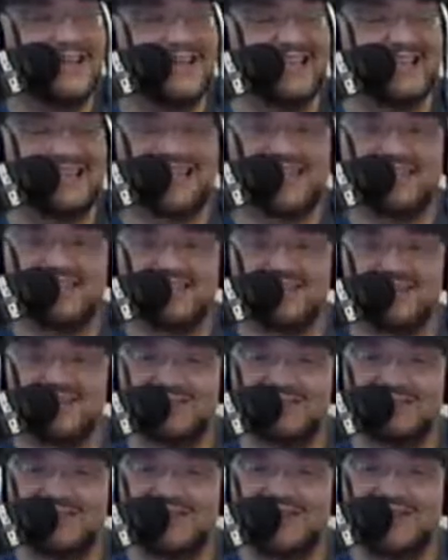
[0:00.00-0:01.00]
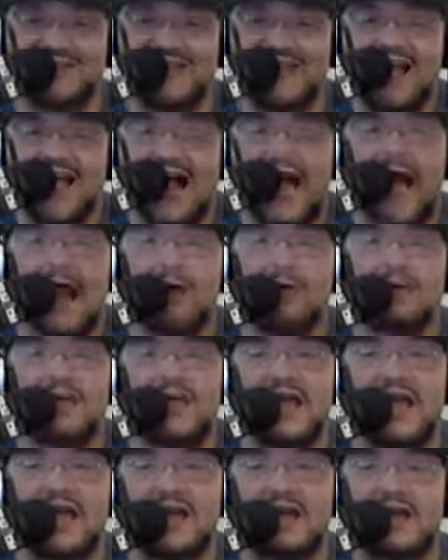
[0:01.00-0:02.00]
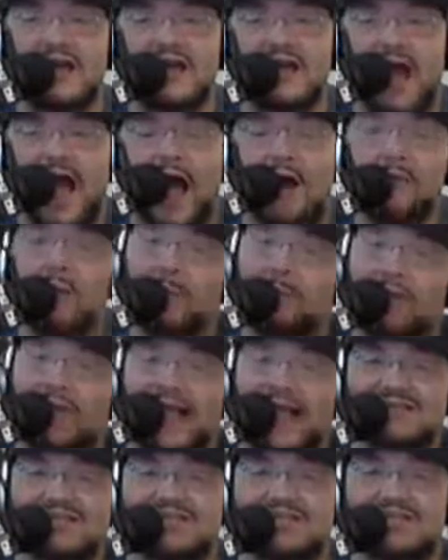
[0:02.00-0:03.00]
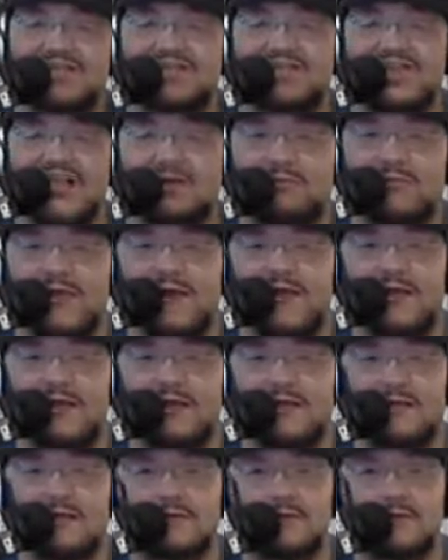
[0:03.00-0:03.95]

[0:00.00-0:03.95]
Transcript: Ed Sheeran's playing. I don't care. I will blast this shit. Ready?